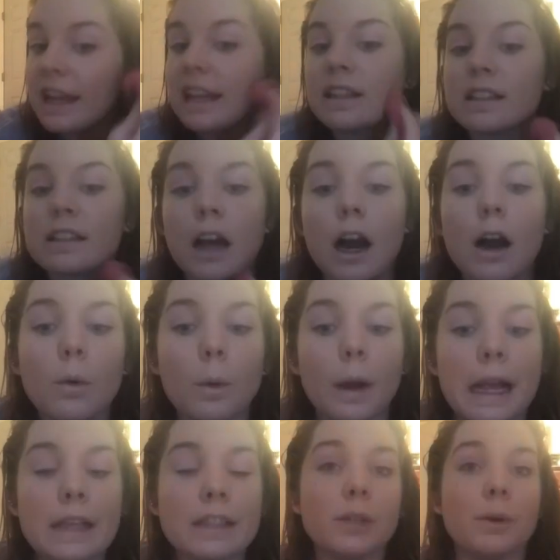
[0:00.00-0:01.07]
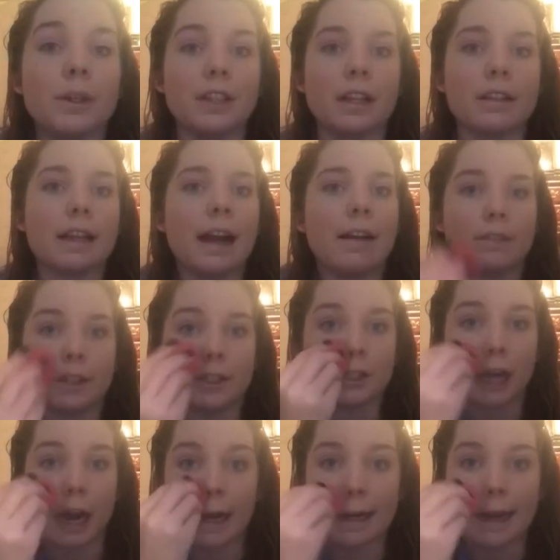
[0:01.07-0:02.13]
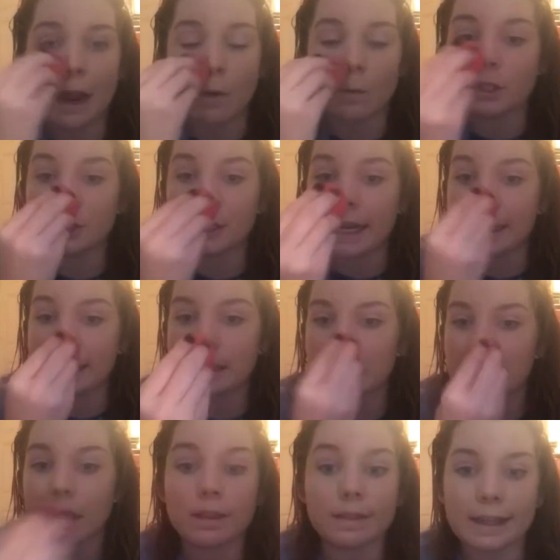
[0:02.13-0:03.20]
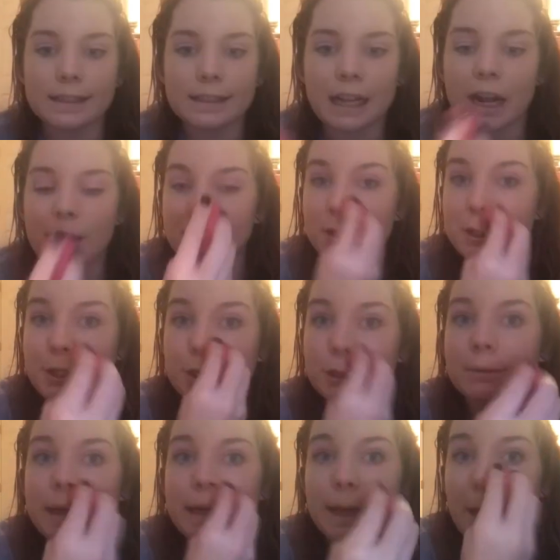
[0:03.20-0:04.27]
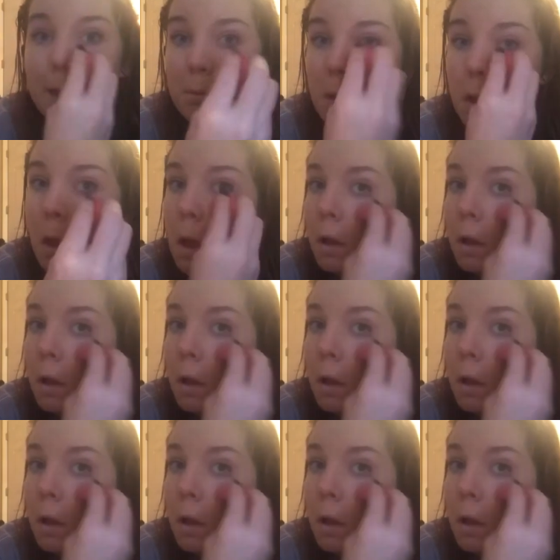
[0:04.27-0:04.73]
It's not wet, so it doesn't have to dry down, which takes less time to do your makeup.